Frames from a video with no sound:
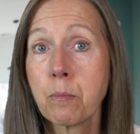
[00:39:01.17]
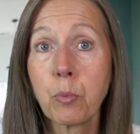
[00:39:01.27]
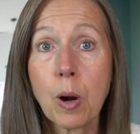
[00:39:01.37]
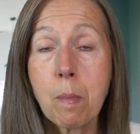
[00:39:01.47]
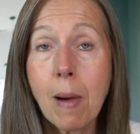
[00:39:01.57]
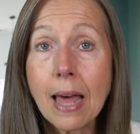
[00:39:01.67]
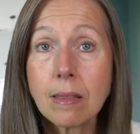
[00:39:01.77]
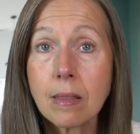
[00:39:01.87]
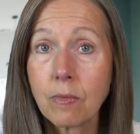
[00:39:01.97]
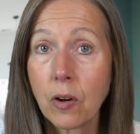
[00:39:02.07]
per
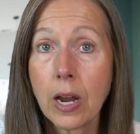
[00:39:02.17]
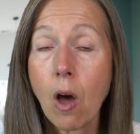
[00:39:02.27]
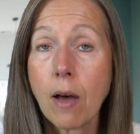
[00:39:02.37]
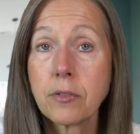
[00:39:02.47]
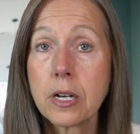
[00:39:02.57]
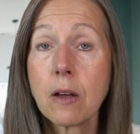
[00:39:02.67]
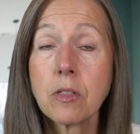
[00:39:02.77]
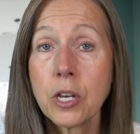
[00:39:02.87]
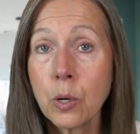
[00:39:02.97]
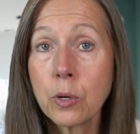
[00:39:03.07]
month, very often, of
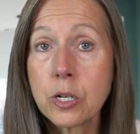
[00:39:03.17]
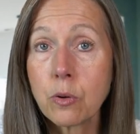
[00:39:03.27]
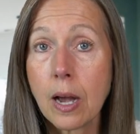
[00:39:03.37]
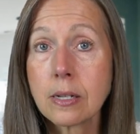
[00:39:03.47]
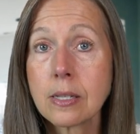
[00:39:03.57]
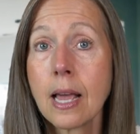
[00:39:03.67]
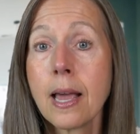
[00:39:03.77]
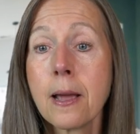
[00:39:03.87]
the newer drugs.